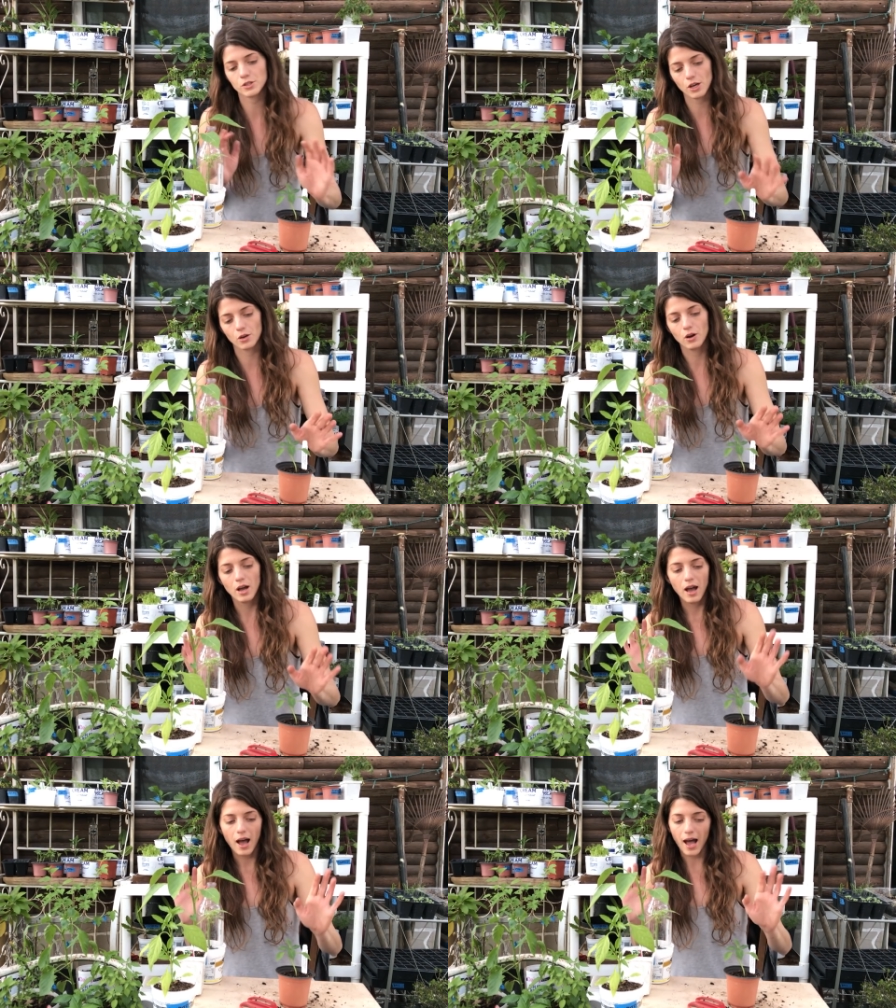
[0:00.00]
So
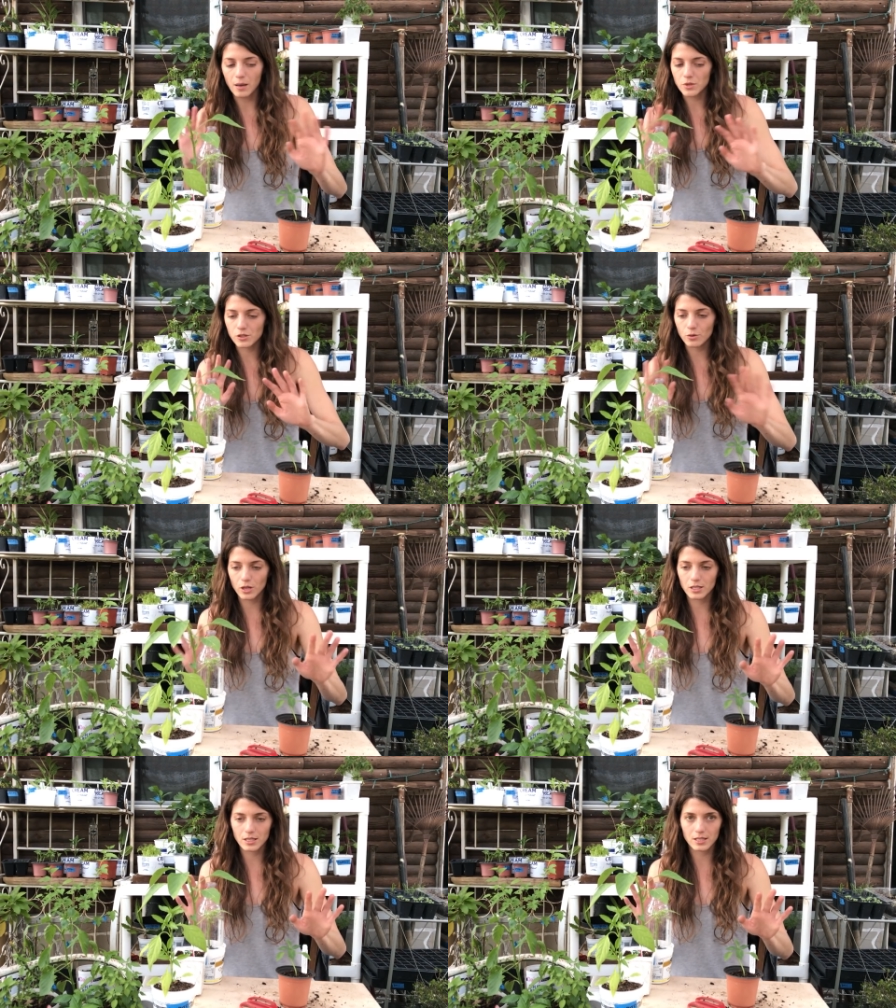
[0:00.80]
I'm just
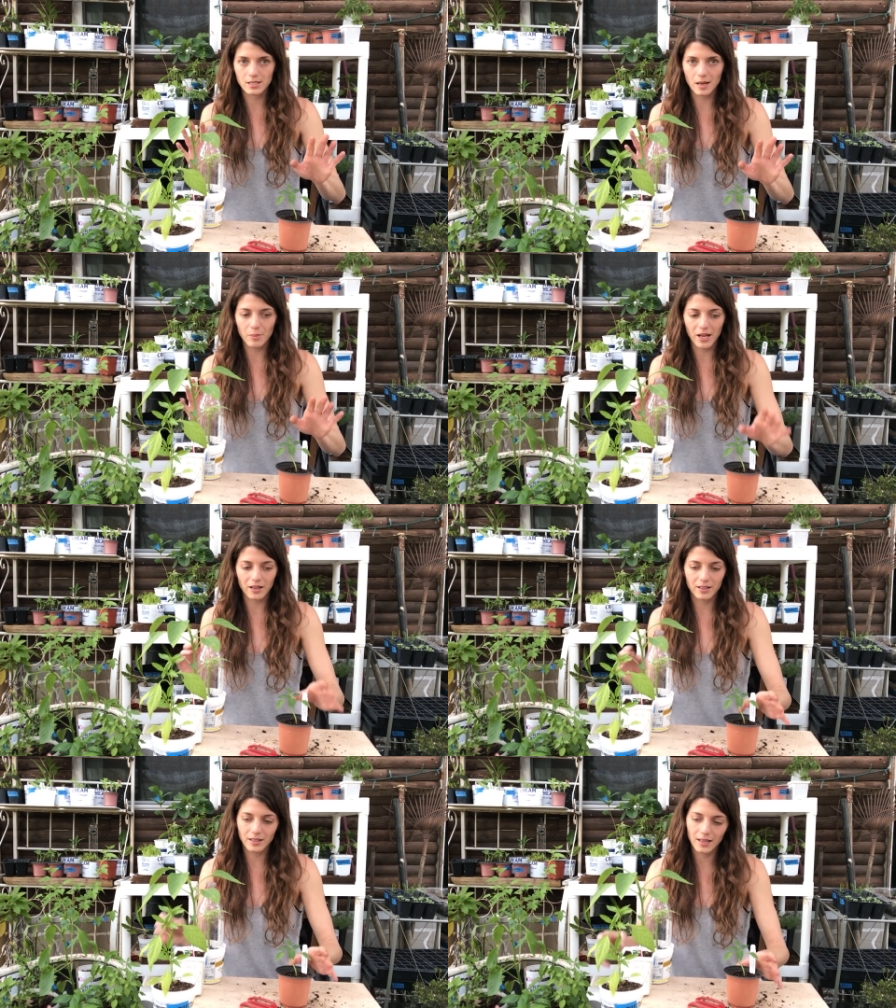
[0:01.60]
going to step
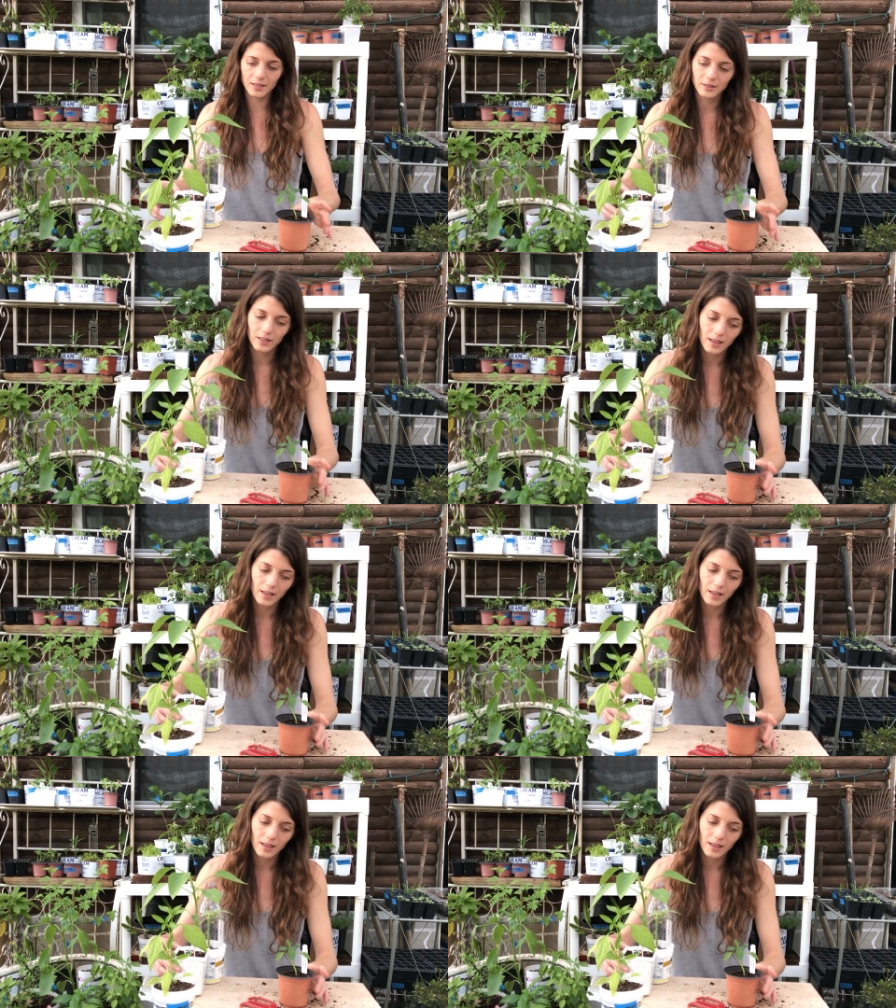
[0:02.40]
back on that